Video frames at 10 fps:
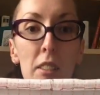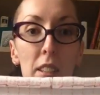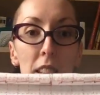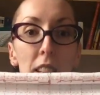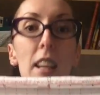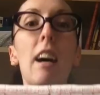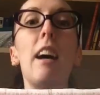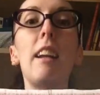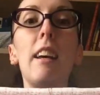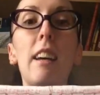But
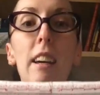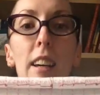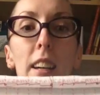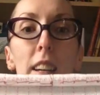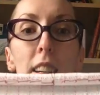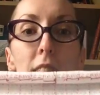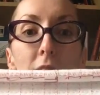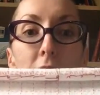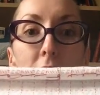ta-da!